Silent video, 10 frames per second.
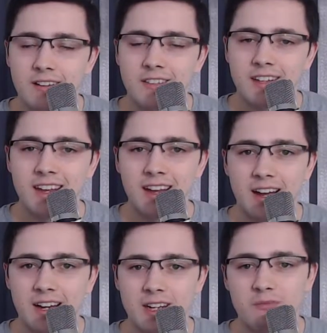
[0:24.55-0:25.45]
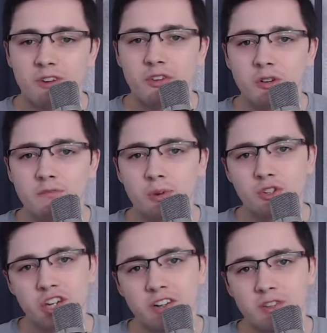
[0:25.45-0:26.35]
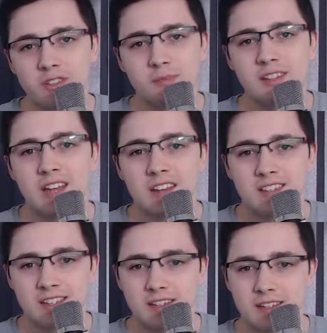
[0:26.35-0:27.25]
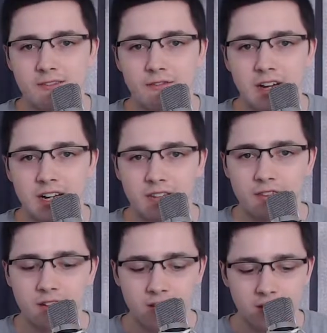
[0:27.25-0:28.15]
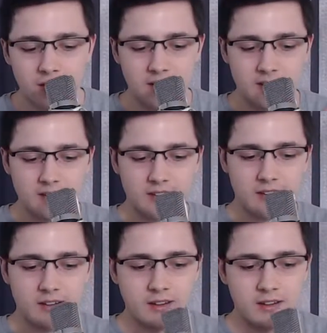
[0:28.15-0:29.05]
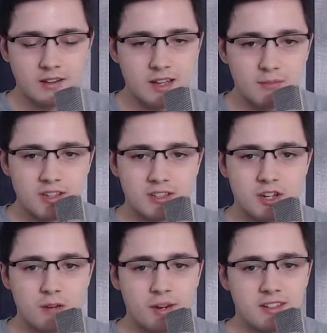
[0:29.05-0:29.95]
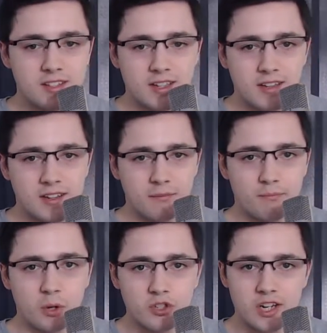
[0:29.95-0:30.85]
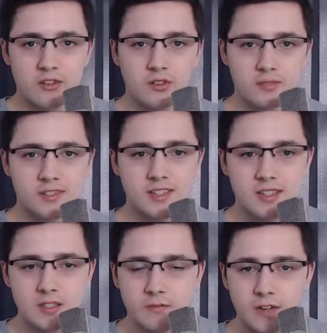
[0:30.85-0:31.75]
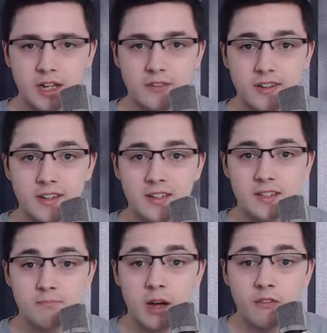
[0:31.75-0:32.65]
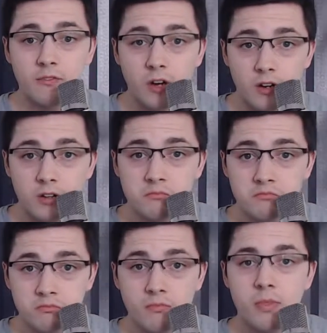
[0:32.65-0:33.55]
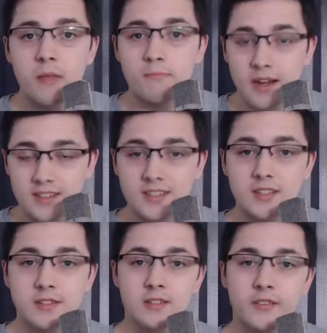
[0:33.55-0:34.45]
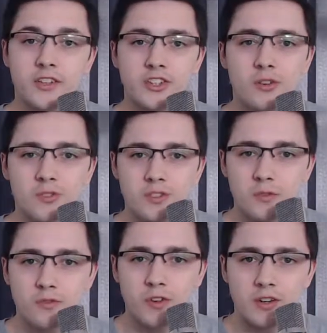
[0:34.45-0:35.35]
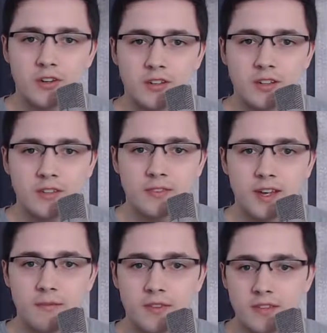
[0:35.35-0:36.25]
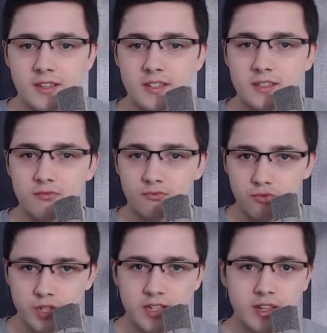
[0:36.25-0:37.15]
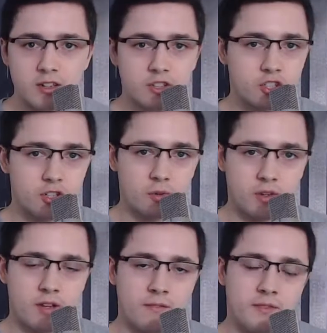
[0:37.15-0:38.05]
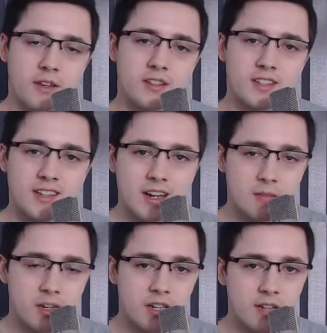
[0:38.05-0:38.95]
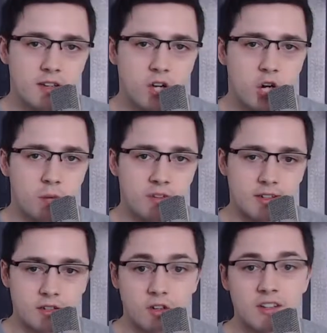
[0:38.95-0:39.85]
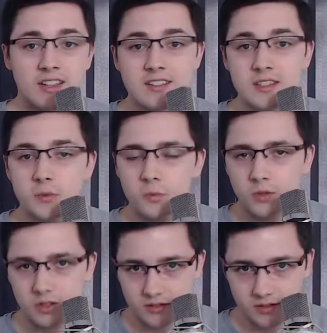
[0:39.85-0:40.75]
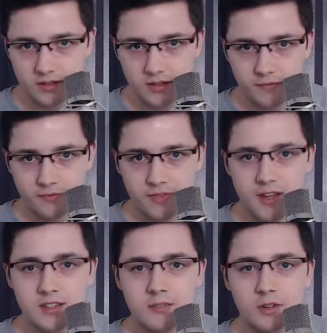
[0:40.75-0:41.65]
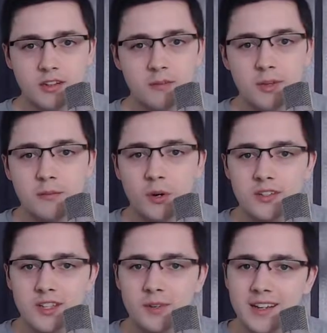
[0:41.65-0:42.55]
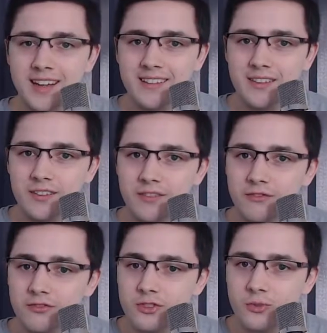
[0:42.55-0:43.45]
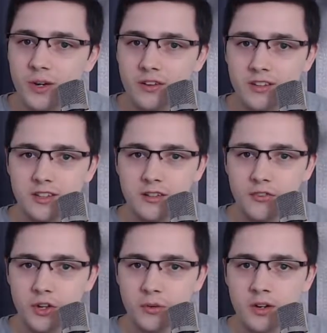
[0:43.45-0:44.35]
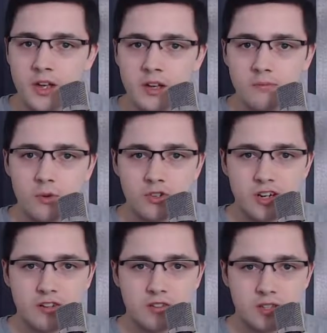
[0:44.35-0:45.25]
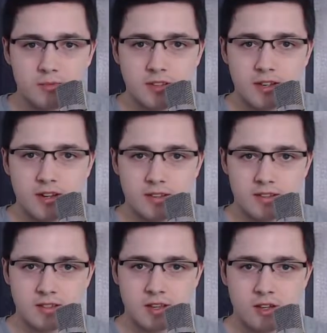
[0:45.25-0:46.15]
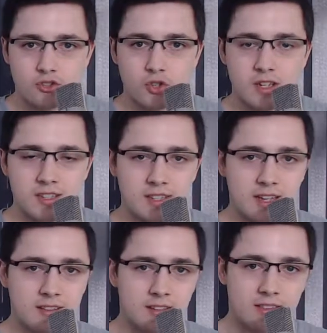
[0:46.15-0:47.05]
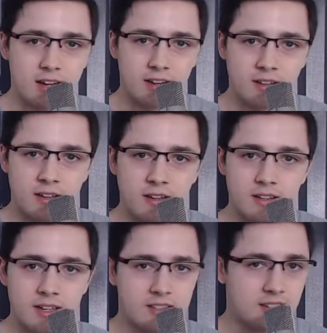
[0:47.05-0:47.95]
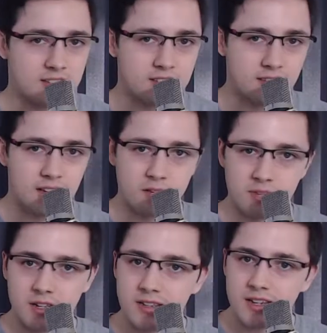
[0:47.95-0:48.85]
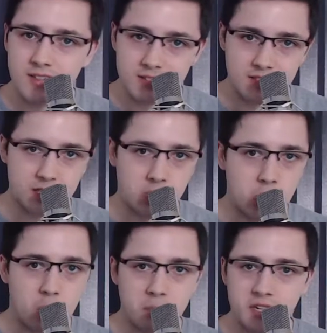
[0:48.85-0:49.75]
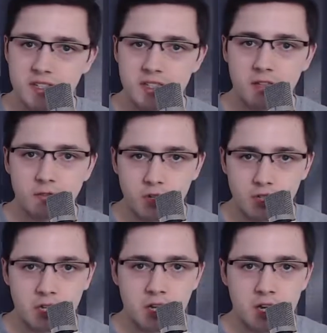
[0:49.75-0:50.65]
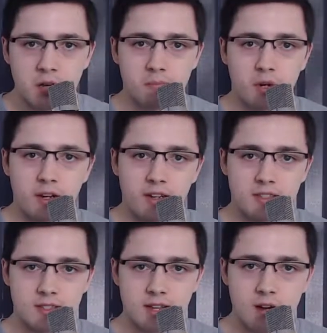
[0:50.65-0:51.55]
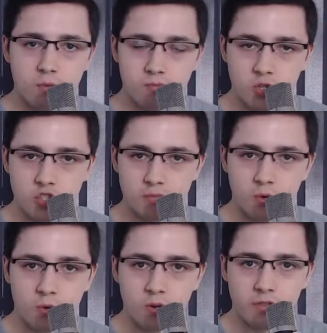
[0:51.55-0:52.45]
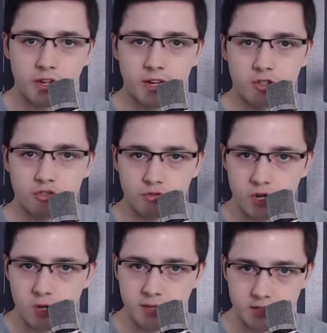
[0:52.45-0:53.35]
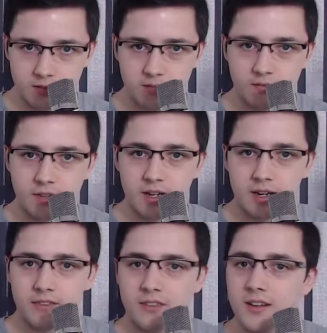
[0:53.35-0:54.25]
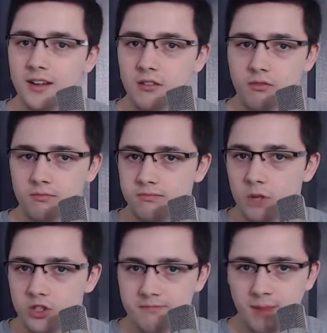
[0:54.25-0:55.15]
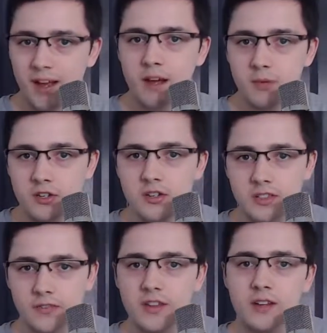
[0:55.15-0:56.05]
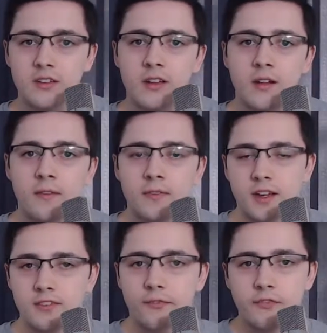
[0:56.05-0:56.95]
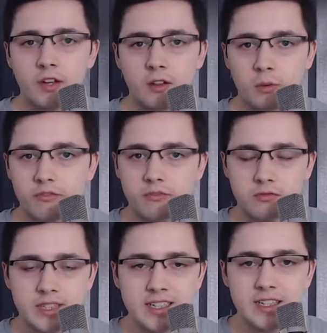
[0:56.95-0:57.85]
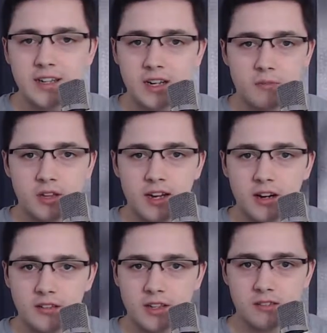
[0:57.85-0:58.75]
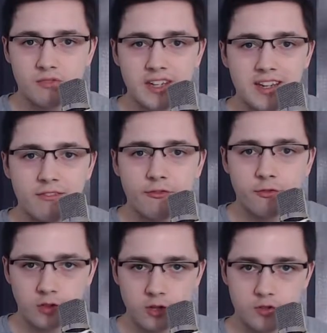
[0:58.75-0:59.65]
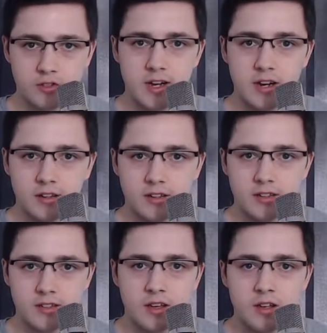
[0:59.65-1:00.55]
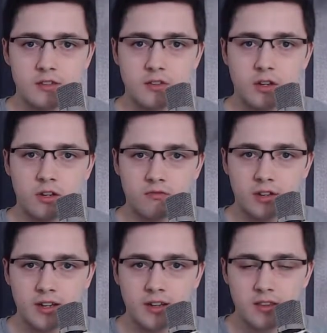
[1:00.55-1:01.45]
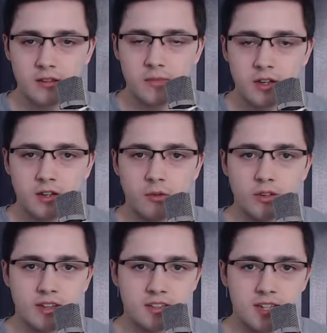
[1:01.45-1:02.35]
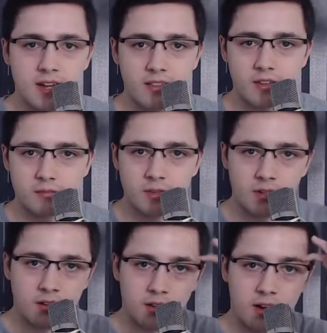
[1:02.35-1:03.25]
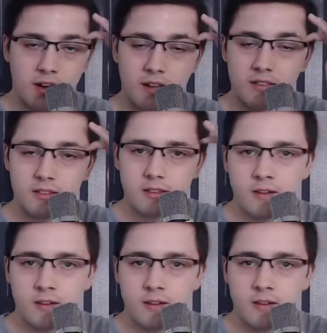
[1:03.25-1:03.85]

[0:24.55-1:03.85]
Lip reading: Today I am reviewing Bojack Horseman Season 5, and let me start by saying that Bojack Horseman Season 5 is by far the best season of the show so far. Yep, this is a really good show. It's an animated comedy, or at least it was. That's one of the big points I want to get through on this review. Bojack Horseman has transcended that. Yes, it's still animated. Yes, it's still a comedy. It's still funny. But it's now much more of a drama. And it's much better because of that. It's filled with really likable characters, really flawed characters. So you can relate to them. You understand them. And